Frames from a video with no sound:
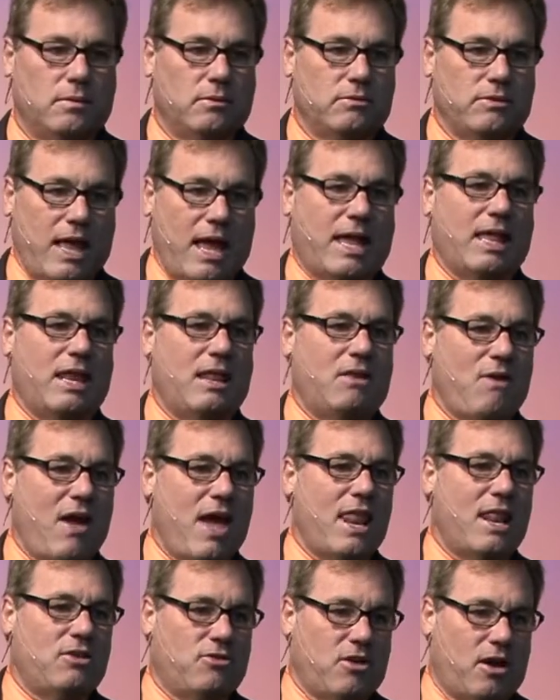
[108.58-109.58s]
taking
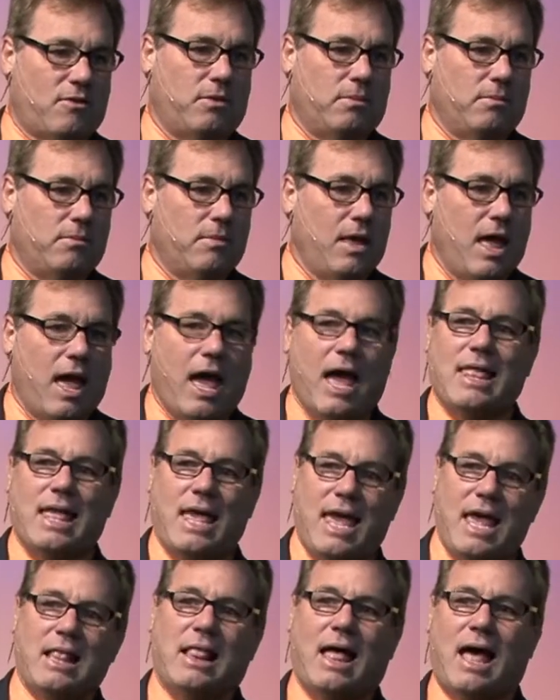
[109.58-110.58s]
advantage of them. And
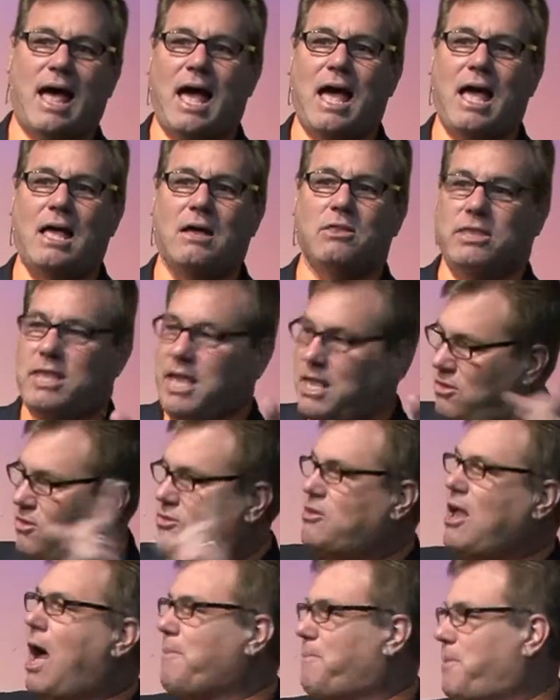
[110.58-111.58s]
Eli didn't
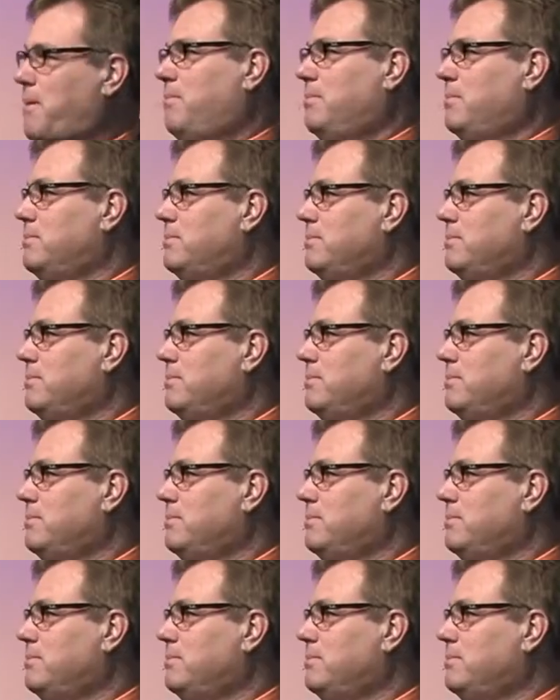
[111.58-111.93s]
stop them